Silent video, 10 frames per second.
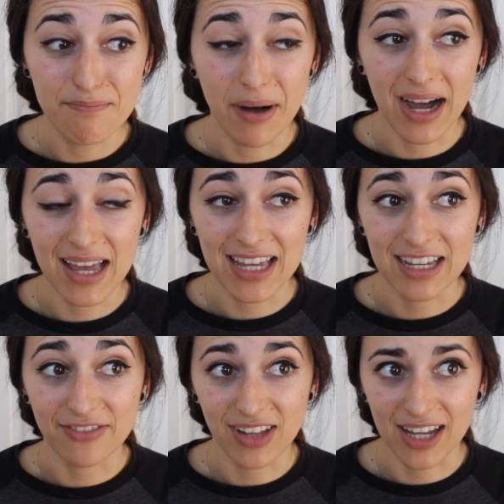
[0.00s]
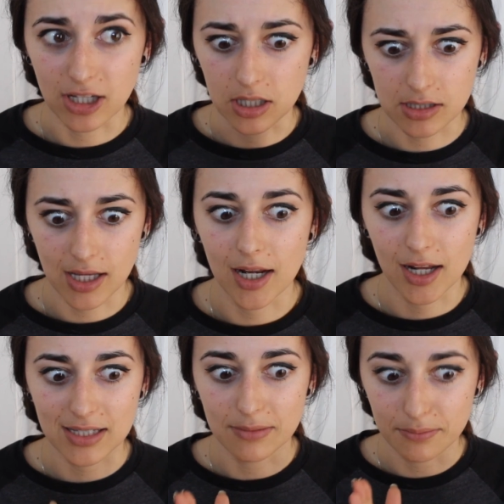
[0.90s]
But if like
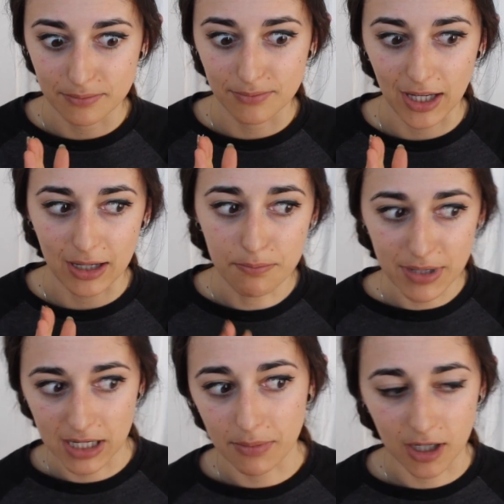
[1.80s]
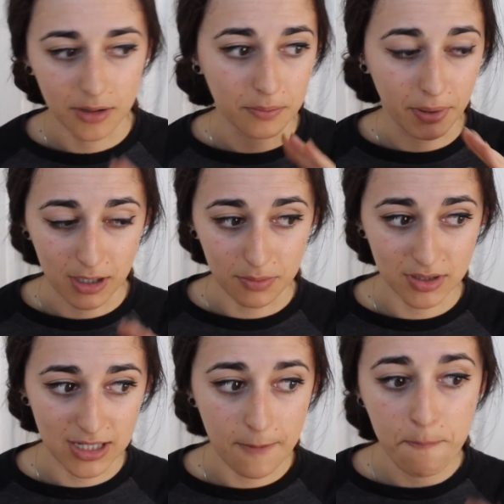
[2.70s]
aesthetics and like competing
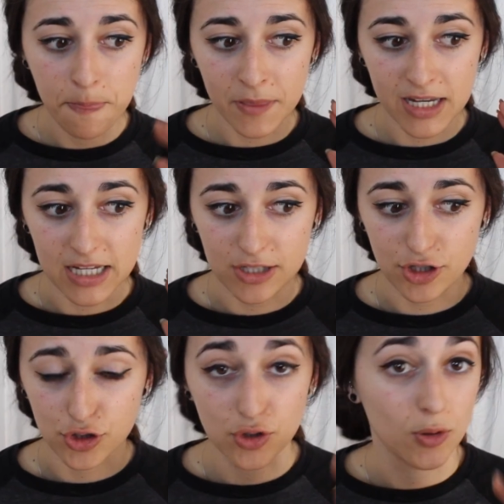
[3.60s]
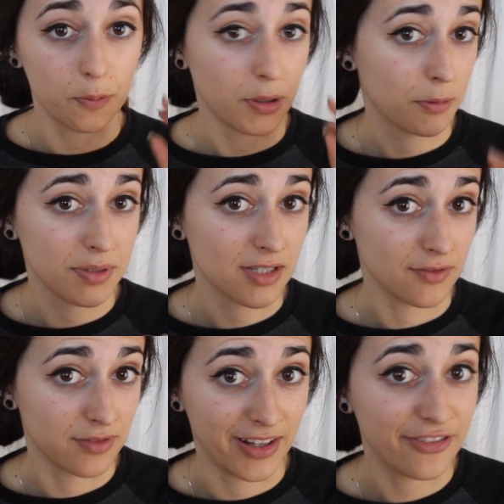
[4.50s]
bodybuilding is your sole purpose
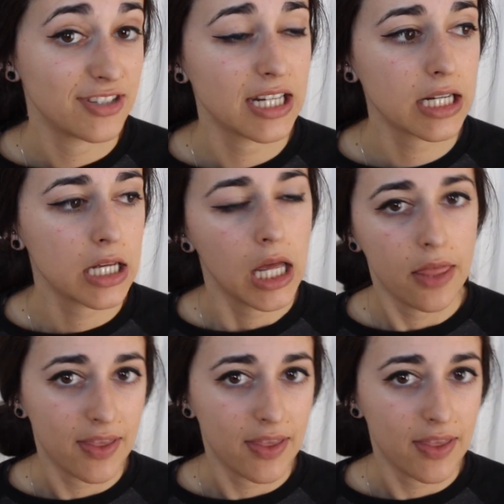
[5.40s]
of lifting,